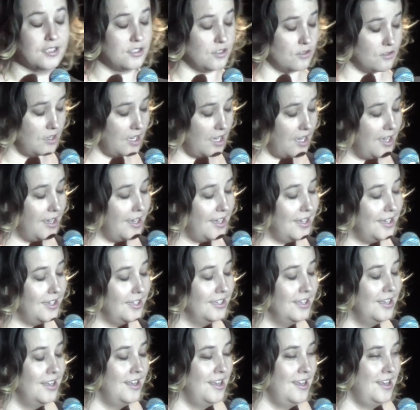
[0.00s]
it's
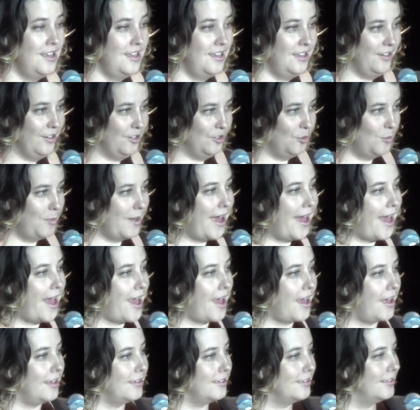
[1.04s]
okay, it'll
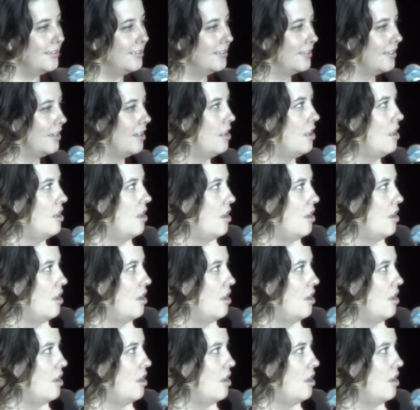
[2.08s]
pass.